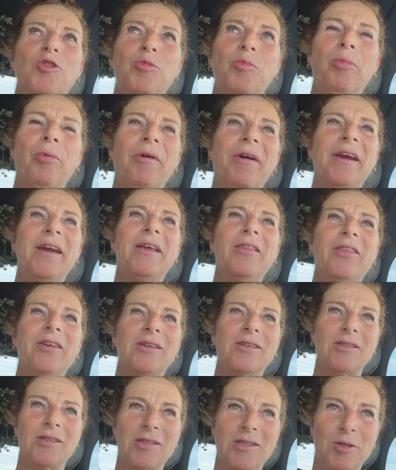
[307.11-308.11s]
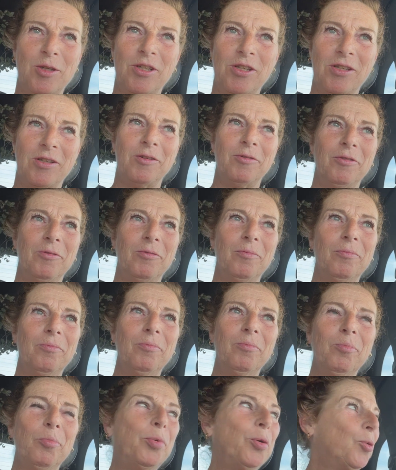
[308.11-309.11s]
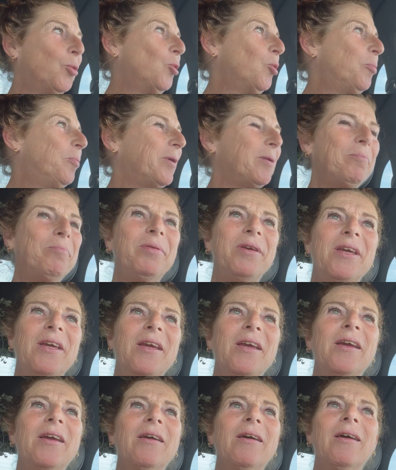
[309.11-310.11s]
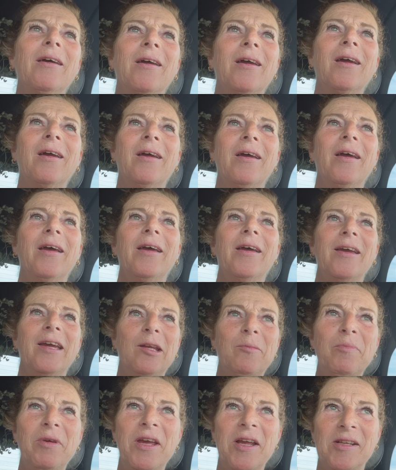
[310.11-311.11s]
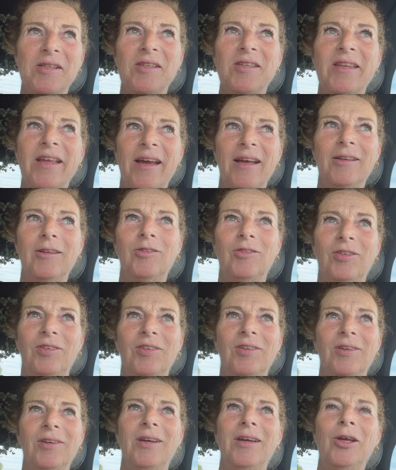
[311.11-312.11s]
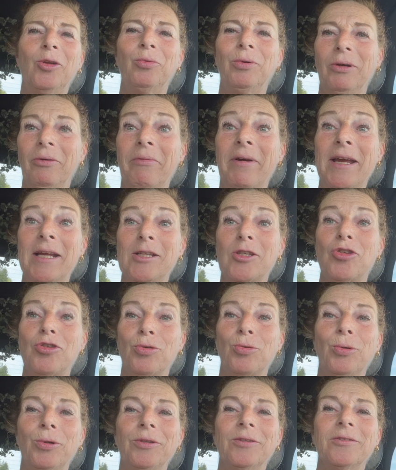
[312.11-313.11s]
spray this poop and pee, it means that it will rain soon.